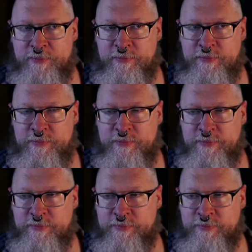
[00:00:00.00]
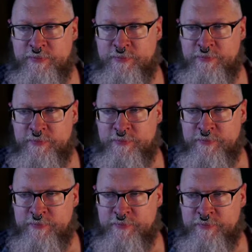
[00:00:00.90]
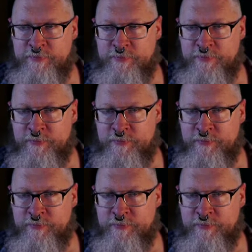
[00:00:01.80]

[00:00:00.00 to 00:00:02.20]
(silence)